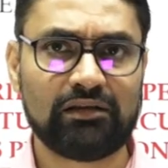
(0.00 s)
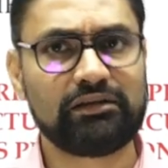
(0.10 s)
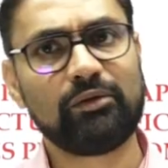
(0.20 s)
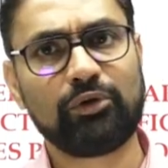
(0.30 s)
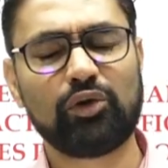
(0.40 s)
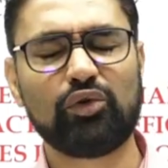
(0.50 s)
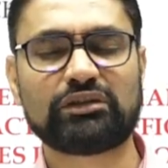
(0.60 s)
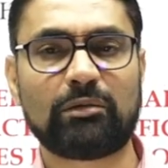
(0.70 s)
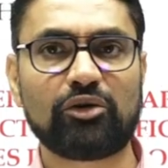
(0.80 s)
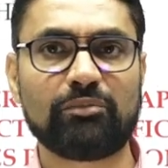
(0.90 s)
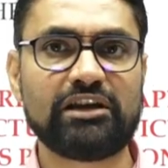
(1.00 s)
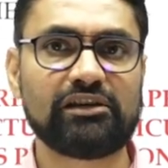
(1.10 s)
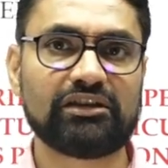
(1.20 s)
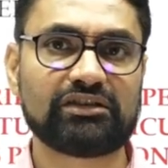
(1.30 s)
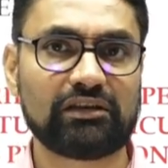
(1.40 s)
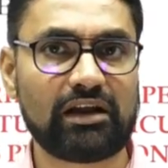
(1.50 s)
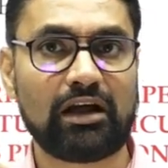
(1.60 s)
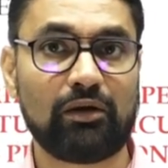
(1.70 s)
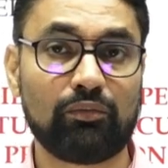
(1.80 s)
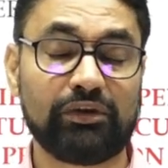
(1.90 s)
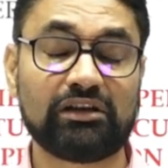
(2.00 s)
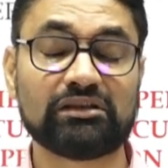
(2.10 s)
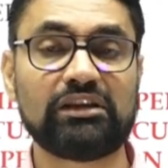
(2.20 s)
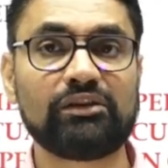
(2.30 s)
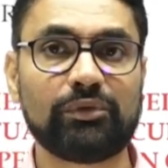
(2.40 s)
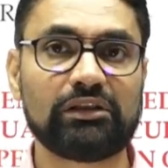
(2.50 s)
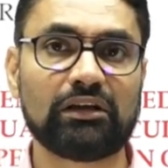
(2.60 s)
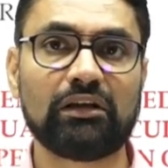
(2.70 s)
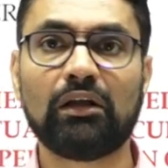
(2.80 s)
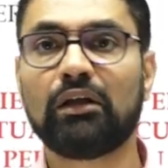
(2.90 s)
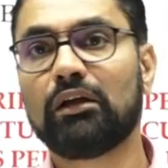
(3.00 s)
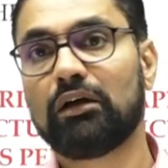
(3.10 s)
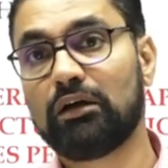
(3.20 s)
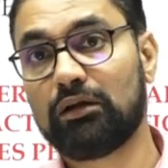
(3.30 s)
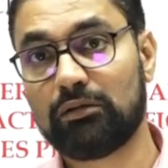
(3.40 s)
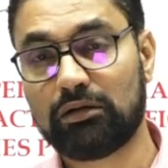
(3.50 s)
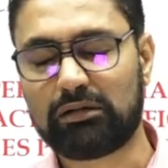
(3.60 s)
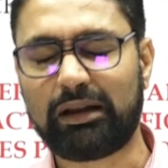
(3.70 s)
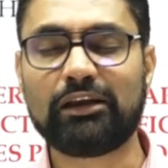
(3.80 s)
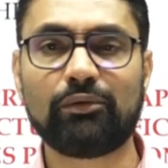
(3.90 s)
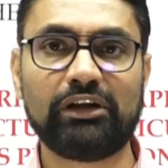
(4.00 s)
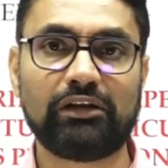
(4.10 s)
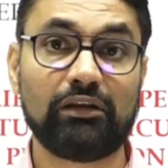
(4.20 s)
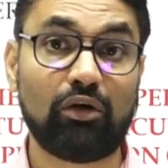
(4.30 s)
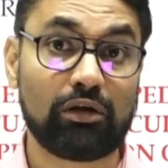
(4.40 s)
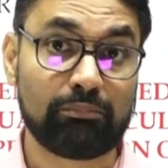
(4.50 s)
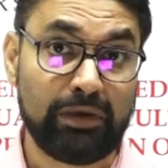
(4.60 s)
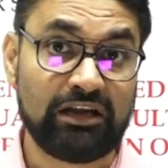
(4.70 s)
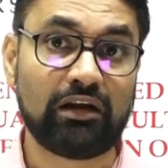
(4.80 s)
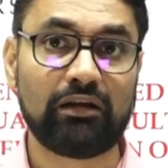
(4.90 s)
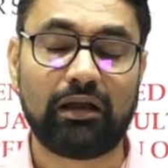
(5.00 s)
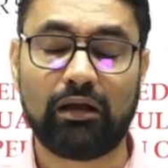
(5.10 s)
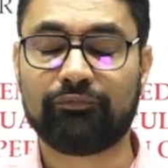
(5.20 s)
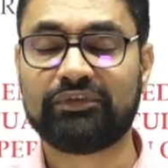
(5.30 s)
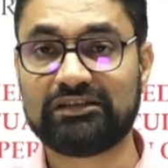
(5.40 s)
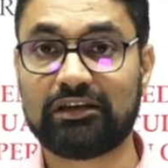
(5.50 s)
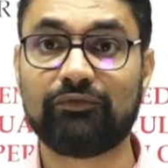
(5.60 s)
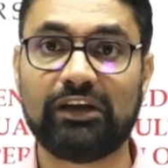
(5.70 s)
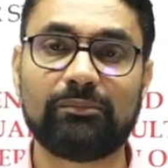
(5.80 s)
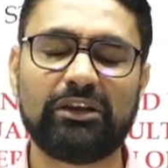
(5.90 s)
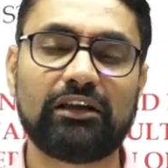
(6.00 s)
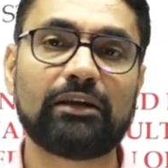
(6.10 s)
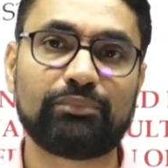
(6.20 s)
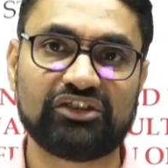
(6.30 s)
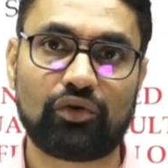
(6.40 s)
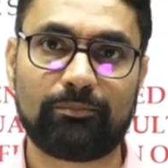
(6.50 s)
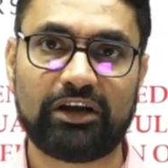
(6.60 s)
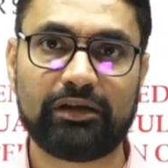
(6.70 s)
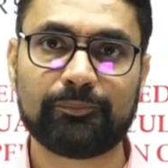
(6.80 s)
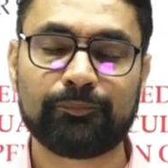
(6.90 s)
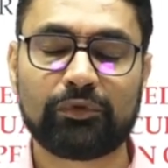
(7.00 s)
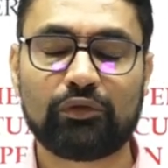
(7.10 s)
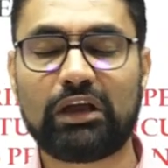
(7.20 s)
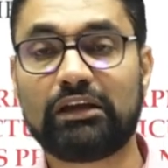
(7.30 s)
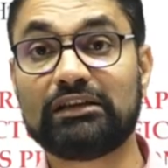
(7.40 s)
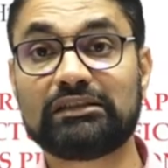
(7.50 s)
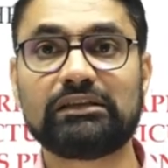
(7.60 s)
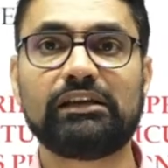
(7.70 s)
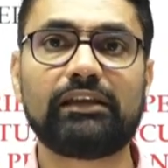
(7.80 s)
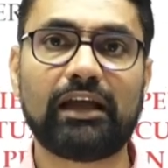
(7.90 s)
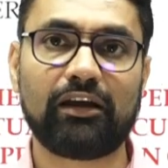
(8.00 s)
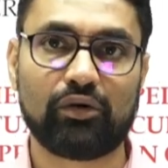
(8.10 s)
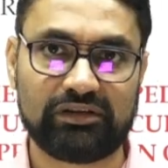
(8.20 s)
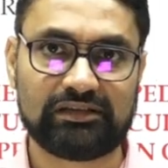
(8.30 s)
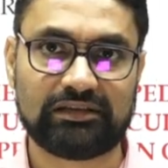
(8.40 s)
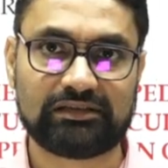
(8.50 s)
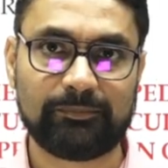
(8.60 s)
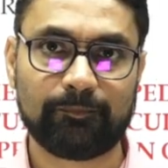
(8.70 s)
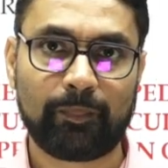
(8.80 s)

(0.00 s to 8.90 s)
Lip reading: Then everyone knows about meditation and how it is linked with the tranquility or mental, physical well-being and peace of mind. You can easily carry out this essay.